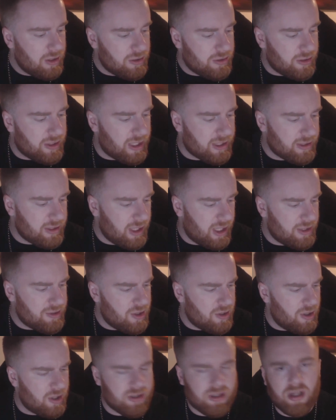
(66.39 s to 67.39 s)
So that's nice.
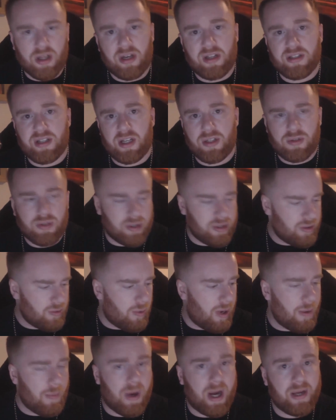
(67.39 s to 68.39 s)
The nozzle on it's actually
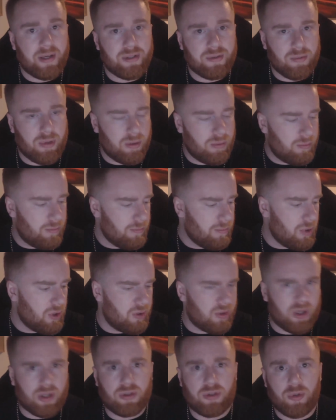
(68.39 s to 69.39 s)
quite wide as well,
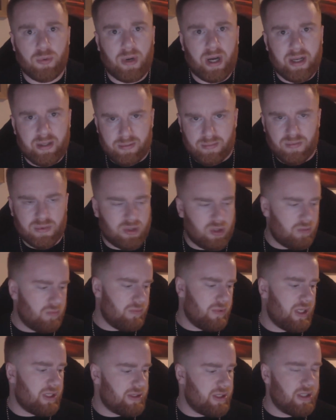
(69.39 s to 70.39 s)
but not too wide, so
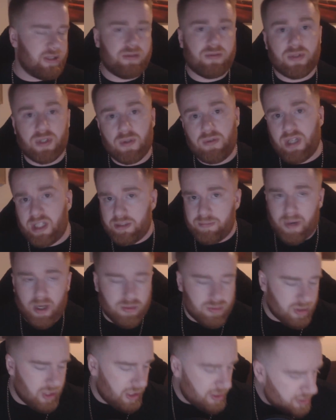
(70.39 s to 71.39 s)
that's nice. So nice
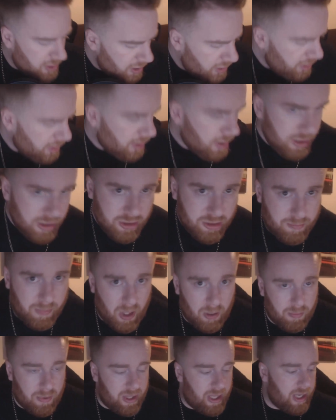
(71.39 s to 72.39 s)
bottles, guys.
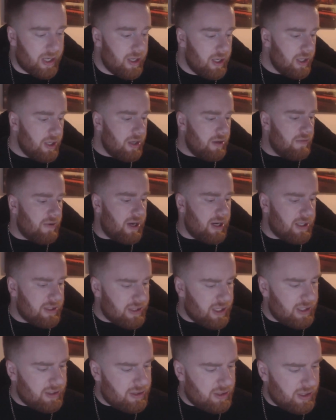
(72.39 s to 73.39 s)
Spot on with that. Right,
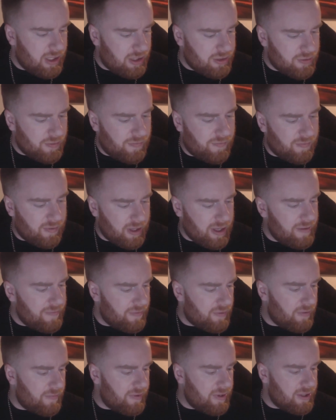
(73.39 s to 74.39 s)
let's get into the actual
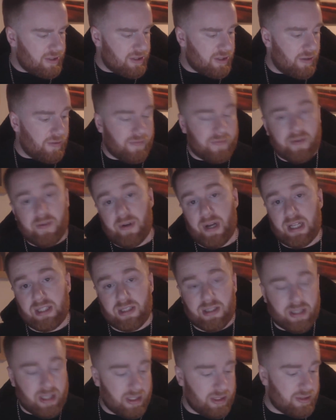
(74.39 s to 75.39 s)
flavour of it itself.
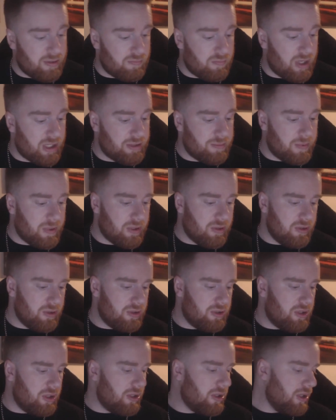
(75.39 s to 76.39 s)
As I said, it's a raspberry
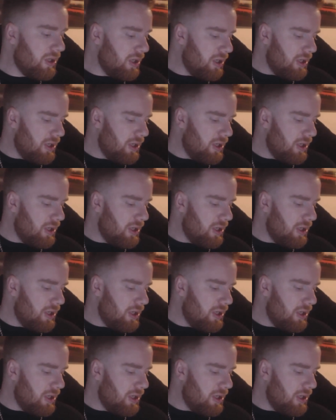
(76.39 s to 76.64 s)
custard.